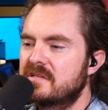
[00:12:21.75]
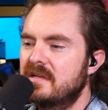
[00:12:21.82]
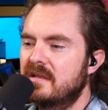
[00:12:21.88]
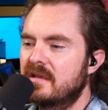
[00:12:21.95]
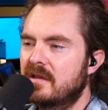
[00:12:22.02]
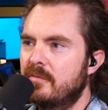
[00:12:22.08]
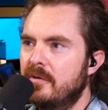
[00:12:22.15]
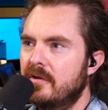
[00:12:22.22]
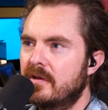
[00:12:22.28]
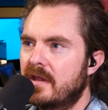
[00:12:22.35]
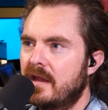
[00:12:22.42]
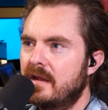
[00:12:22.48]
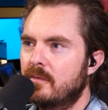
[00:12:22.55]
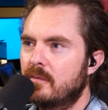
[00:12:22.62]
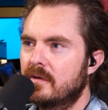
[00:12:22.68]
in
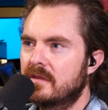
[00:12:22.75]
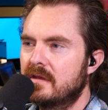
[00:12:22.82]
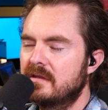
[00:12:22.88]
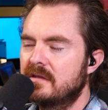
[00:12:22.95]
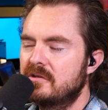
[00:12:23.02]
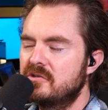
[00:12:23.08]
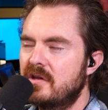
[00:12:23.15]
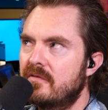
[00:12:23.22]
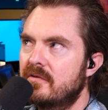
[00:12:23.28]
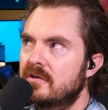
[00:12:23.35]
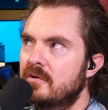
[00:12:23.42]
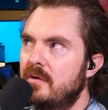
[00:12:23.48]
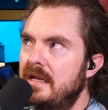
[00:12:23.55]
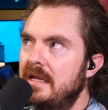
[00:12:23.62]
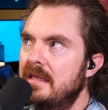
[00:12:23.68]
communicating with it. Did you ever
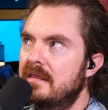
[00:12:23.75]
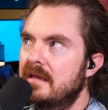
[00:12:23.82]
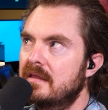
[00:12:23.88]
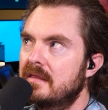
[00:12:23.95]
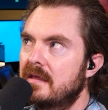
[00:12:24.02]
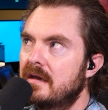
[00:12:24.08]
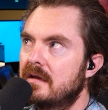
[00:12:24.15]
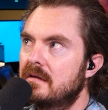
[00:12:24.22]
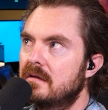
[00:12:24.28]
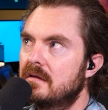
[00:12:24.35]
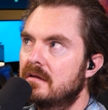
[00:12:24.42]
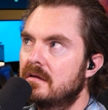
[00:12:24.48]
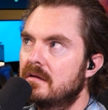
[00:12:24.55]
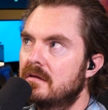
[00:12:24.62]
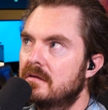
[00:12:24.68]
do anything that
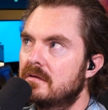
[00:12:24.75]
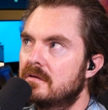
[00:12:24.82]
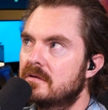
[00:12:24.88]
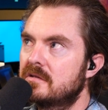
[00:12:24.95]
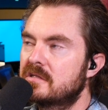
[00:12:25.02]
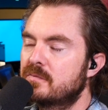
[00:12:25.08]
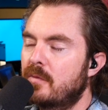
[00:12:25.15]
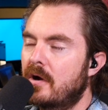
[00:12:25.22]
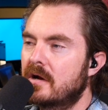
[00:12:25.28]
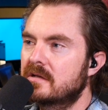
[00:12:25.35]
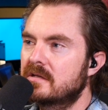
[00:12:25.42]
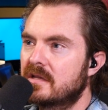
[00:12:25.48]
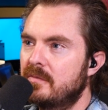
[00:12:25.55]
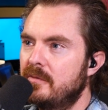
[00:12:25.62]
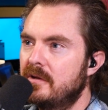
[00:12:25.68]

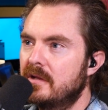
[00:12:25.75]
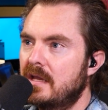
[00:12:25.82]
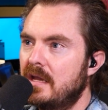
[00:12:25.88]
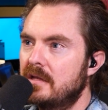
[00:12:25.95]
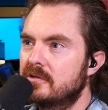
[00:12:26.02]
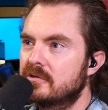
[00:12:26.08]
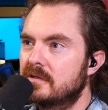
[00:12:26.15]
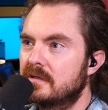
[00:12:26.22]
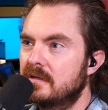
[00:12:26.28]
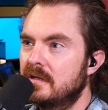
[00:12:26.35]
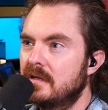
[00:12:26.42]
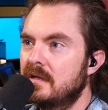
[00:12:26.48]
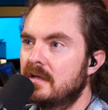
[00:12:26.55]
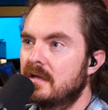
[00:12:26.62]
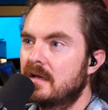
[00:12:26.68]
sparked a communication?
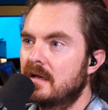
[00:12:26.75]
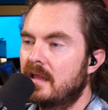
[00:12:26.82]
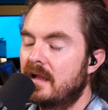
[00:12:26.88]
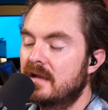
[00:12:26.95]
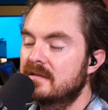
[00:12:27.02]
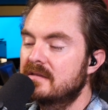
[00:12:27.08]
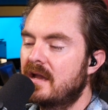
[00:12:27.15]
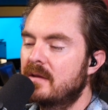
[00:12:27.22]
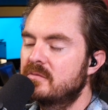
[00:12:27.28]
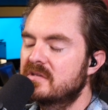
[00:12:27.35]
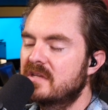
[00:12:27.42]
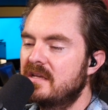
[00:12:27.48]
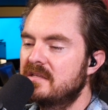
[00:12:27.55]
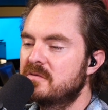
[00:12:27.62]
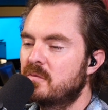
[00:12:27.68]
A lot of times
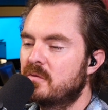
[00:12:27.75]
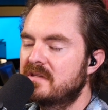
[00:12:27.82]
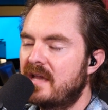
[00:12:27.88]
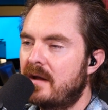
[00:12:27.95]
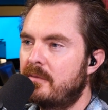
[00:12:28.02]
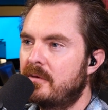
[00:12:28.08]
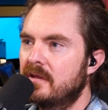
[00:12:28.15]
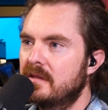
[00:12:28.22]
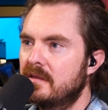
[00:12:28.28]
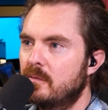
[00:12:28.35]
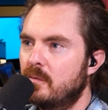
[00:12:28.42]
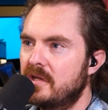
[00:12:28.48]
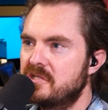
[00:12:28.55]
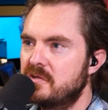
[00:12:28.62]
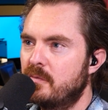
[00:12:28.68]
kids will dabble in the
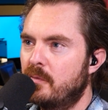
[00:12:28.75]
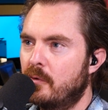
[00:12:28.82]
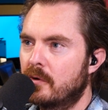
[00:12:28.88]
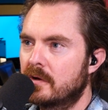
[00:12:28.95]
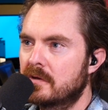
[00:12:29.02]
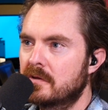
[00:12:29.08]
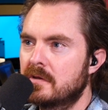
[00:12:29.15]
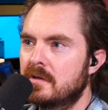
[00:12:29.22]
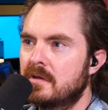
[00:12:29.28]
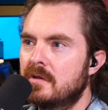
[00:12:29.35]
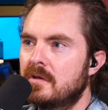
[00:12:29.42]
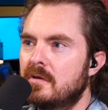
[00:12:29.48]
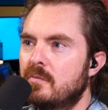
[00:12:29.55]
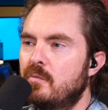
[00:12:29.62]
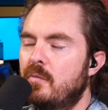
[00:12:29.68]
Ouija board,
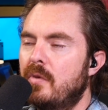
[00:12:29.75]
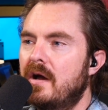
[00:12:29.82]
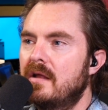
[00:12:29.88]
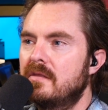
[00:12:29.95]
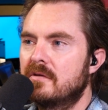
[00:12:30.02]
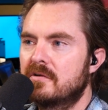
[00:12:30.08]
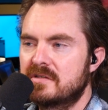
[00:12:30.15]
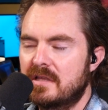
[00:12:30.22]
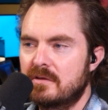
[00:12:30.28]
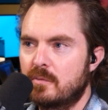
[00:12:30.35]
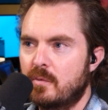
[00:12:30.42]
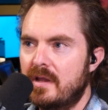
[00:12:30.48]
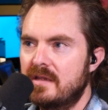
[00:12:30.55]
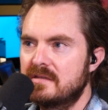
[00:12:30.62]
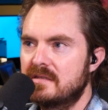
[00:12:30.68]
but there's other
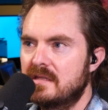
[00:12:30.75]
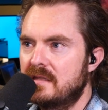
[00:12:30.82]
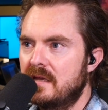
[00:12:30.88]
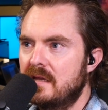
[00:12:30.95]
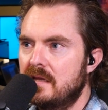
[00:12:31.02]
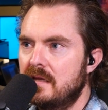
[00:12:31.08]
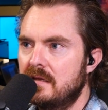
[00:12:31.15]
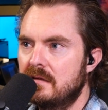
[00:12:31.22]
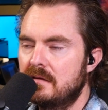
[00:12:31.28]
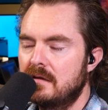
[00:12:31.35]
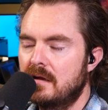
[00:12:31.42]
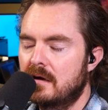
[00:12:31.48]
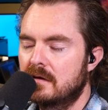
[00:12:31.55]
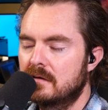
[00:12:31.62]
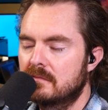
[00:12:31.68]
ways that they
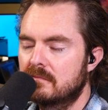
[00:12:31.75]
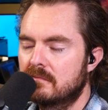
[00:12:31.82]
are